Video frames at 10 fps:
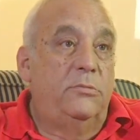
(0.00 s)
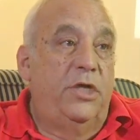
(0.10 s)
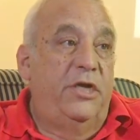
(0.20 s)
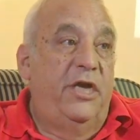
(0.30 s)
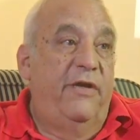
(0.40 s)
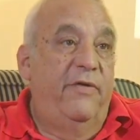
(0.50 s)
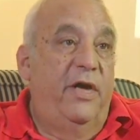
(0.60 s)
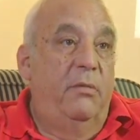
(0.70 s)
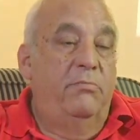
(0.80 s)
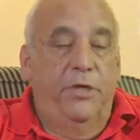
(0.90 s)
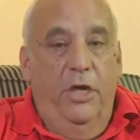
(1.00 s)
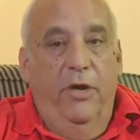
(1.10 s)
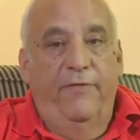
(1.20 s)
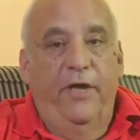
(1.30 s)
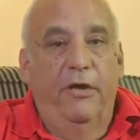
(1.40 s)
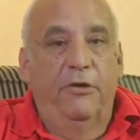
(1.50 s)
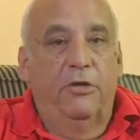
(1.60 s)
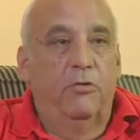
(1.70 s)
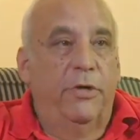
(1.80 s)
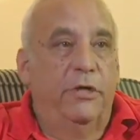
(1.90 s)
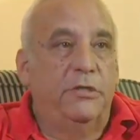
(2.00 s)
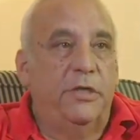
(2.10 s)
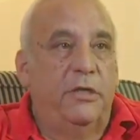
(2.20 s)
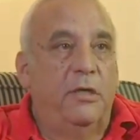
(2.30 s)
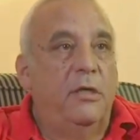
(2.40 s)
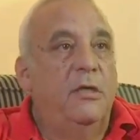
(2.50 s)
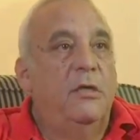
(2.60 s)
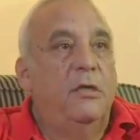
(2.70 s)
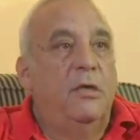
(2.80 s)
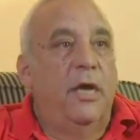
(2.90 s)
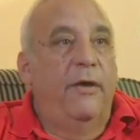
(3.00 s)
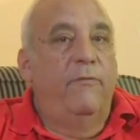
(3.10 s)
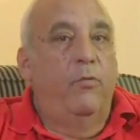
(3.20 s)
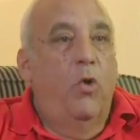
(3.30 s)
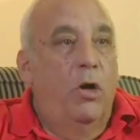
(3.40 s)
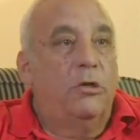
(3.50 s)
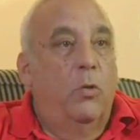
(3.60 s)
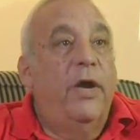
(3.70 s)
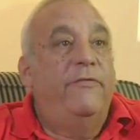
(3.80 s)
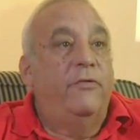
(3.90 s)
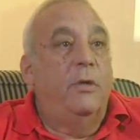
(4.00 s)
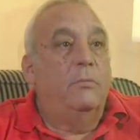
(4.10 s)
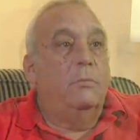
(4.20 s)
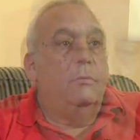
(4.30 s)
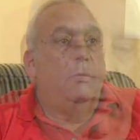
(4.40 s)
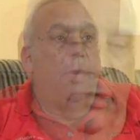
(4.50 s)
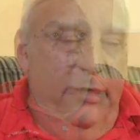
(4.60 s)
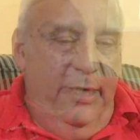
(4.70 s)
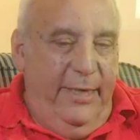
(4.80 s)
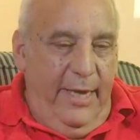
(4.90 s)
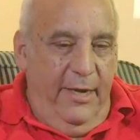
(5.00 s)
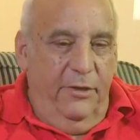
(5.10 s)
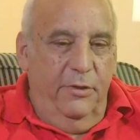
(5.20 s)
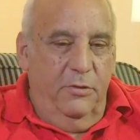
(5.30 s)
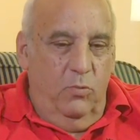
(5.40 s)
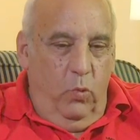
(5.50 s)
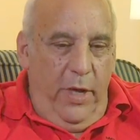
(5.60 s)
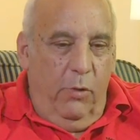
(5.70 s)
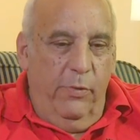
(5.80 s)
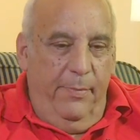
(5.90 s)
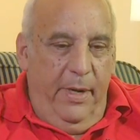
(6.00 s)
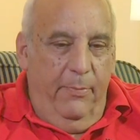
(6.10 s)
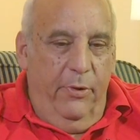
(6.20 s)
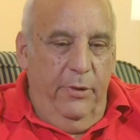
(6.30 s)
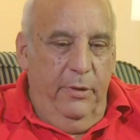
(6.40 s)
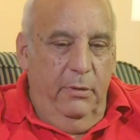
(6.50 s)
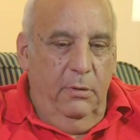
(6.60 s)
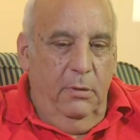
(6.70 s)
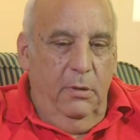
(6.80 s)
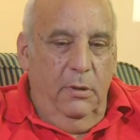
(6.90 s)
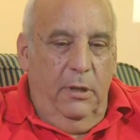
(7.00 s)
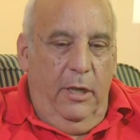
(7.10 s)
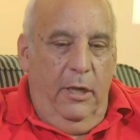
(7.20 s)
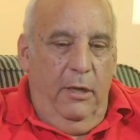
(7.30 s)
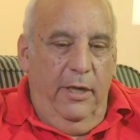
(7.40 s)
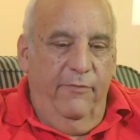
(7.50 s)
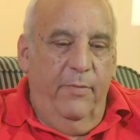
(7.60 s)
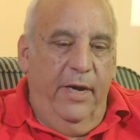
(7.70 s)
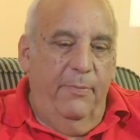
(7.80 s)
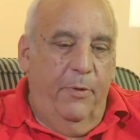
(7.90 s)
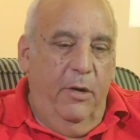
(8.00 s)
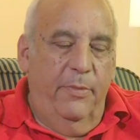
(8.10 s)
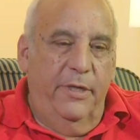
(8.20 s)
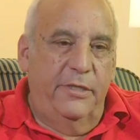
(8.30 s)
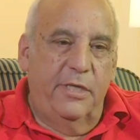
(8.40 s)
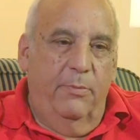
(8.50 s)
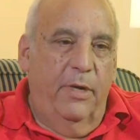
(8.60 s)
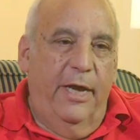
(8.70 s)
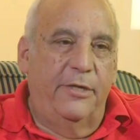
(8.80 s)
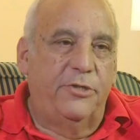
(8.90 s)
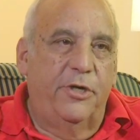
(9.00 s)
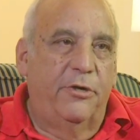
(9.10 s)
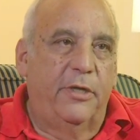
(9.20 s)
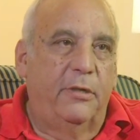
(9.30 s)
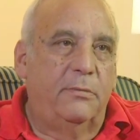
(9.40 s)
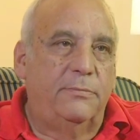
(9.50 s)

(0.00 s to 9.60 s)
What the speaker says: Can you give it up? No, I've had other careers that I've walked away from. Kenneth is well remembered. Even my department did something last year that